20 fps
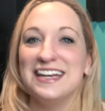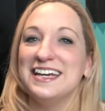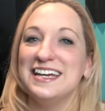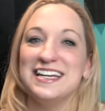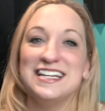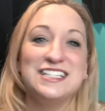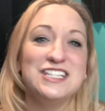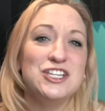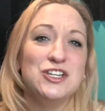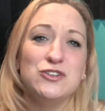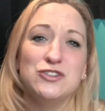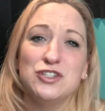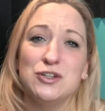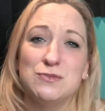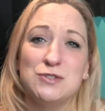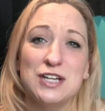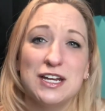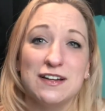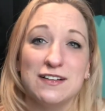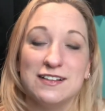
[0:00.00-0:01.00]
it's a YouTube
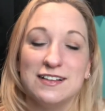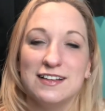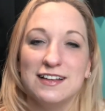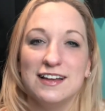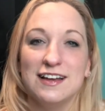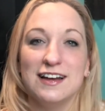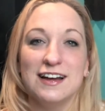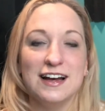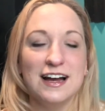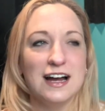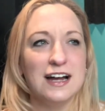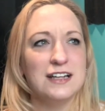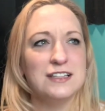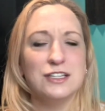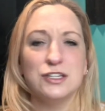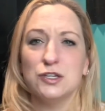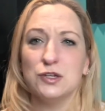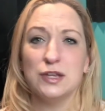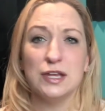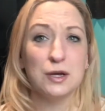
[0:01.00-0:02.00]
channel and then
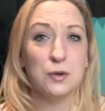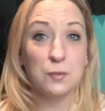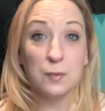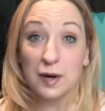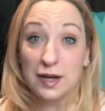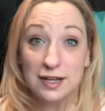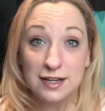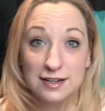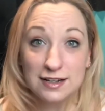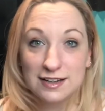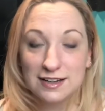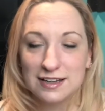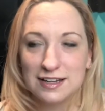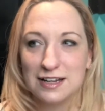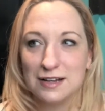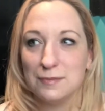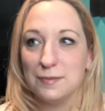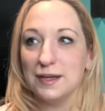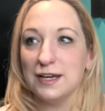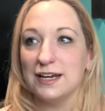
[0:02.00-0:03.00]
they're like what and
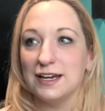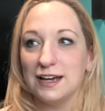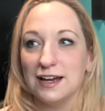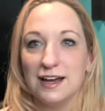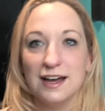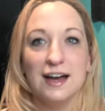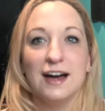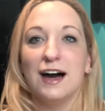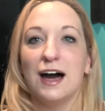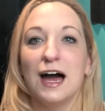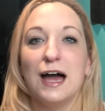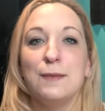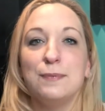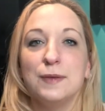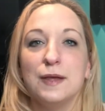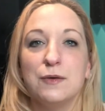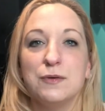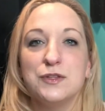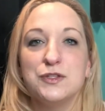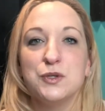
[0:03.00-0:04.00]
I'm like I play
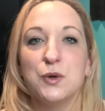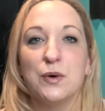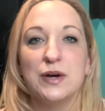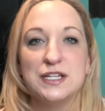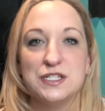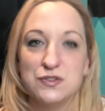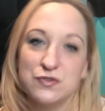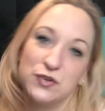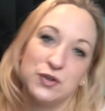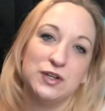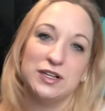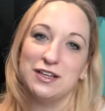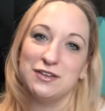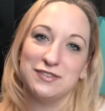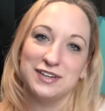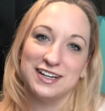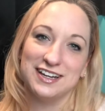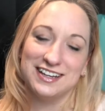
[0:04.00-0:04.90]
with toys for a living